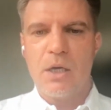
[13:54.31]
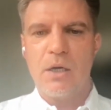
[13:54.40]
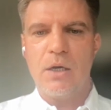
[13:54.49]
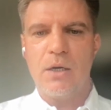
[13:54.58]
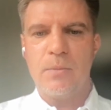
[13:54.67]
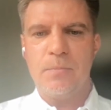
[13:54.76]

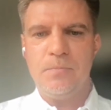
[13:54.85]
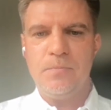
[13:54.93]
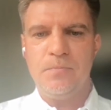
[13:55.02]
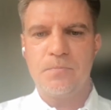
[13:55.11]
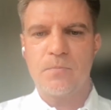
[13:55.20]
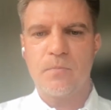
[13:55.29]

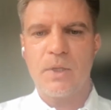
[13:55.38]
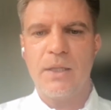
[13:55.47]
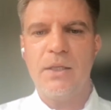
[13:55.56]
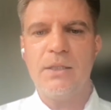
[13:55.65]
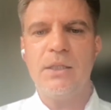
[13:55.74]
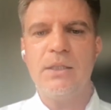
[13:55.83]

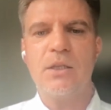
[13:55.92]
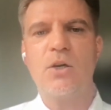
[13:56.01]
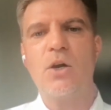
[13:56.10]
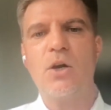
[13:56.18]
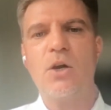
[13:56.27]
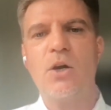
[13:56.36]
And this is a
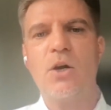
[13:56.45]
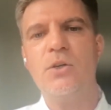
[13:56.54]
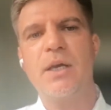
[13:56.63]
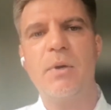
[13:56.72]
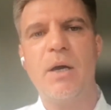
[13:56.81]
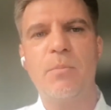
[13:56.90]

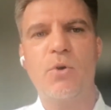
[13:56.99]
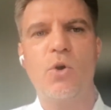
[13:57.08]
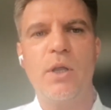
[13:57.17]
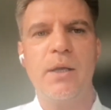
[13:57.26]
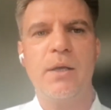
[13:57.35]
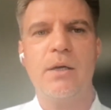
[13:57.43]
concept that I'm
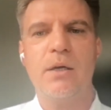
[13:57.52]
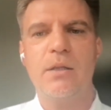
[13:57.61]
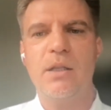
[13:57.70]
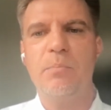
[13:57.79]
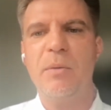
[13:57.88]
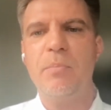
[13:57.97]
calling
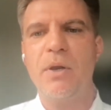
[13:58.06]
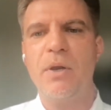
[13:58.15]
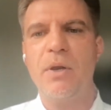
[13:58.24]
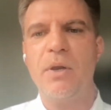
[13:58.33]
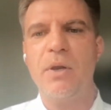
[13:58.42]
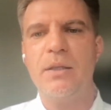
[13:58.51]
the
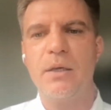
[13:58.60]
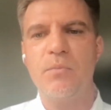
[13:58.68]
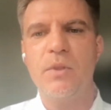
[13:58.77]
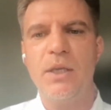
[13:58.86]
people and